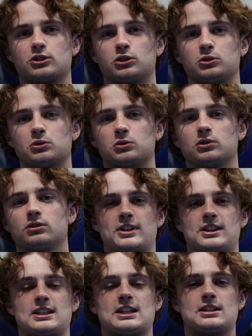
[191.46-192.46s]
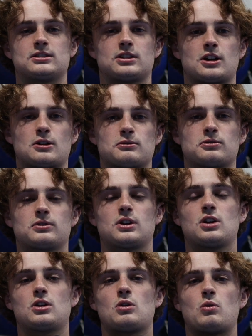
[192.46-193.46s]
to fit the needs of
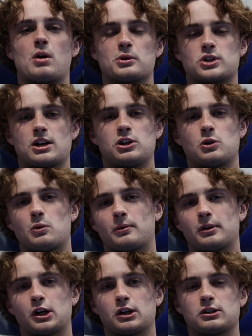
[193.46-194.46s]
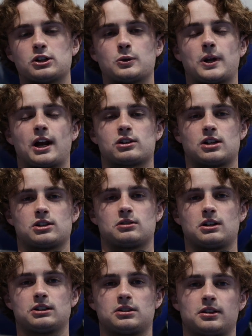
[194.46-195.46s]
what we're trying to do when we're doing
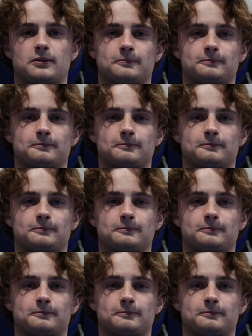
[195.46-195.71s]
accessories.